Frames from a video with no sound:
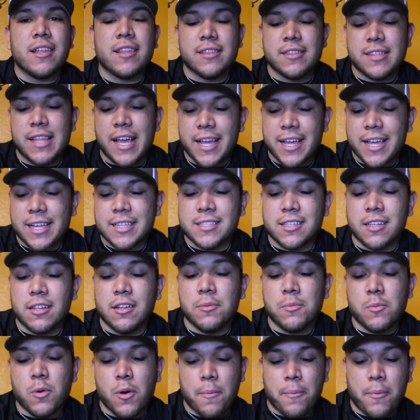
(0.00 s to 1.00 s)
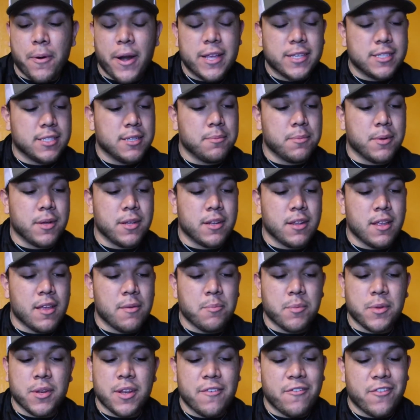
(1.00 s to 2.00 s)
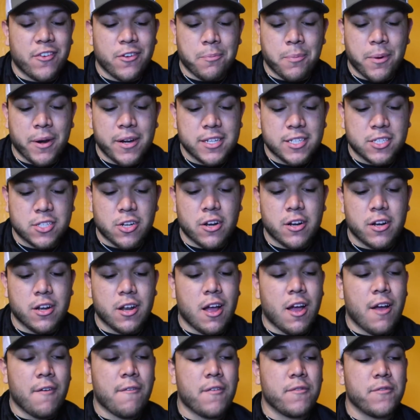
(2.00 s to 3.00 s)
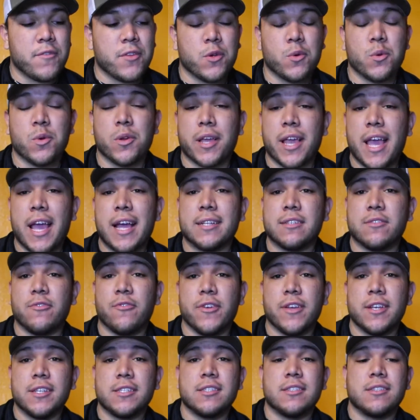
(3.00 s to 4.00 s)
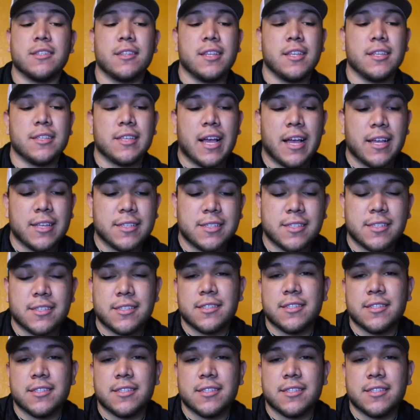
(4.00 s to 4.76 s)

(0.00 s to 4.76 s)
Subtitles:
That gets a little more pricey, but I mean, if you're barely starting off and you want to catch fish, I